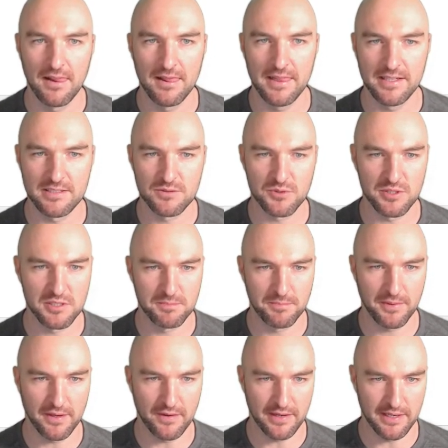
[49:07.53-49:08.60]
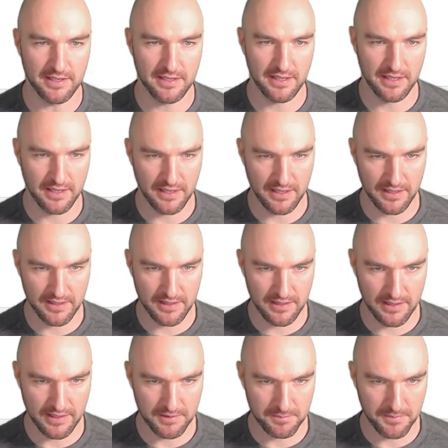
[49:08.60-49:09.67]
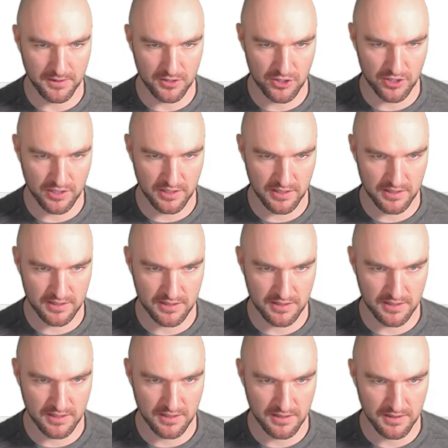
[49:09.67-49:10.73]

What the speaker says: less transparent. And let me just